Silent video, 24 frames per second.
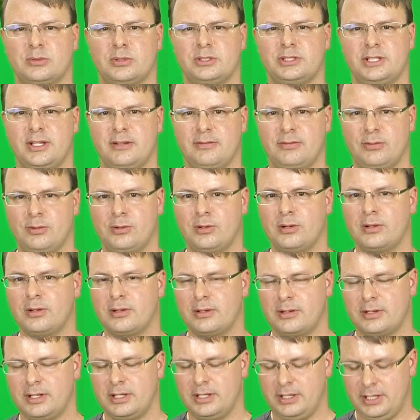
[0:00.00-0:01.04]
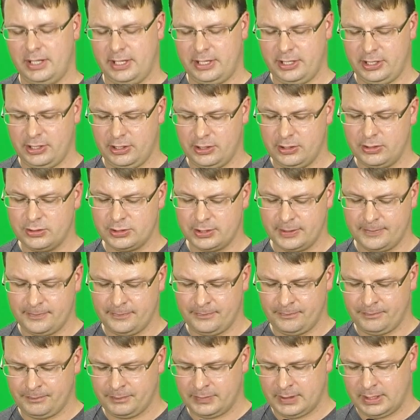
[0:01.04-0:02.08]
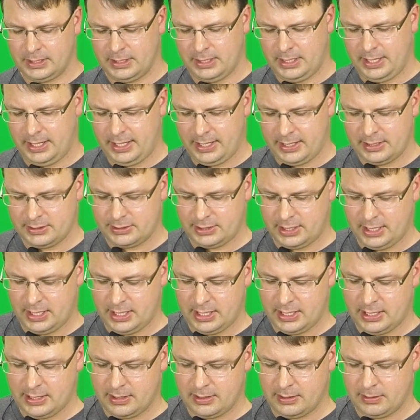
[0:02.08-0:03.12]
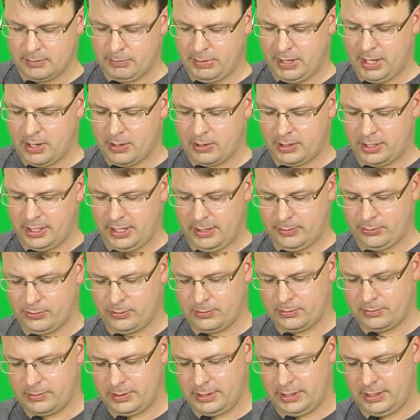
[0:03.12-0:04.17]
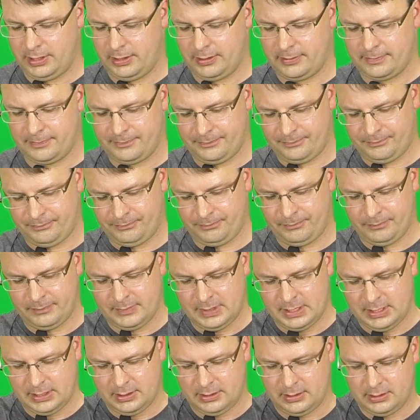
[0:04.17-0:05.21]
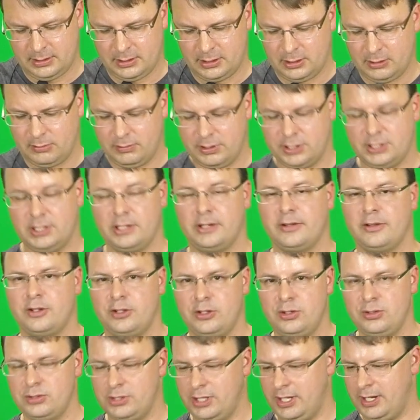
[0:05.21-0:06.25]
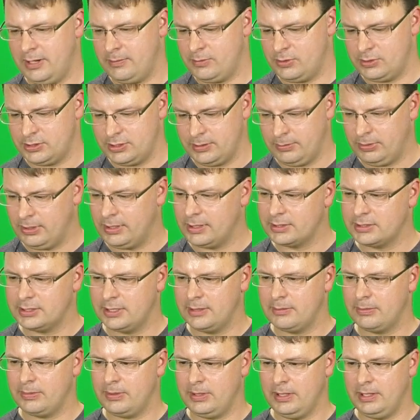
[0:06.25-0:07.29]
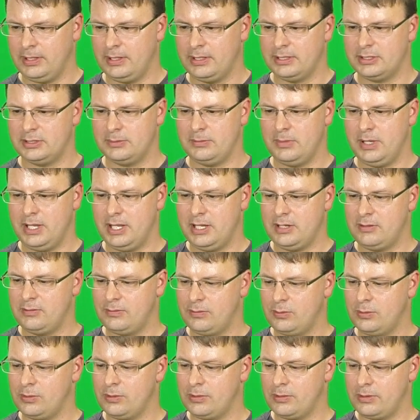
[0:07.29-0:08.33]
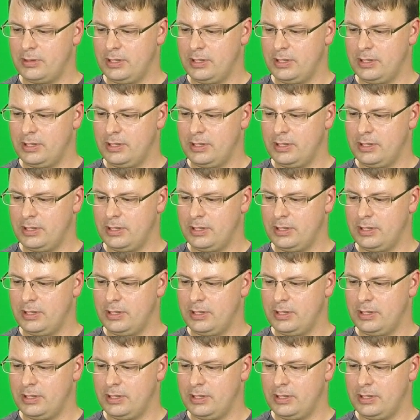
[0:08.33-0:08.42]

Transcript: what's that for, and how do you use it? It has a power cable right here. Originally on the news cameras, it plugs up, and it's made for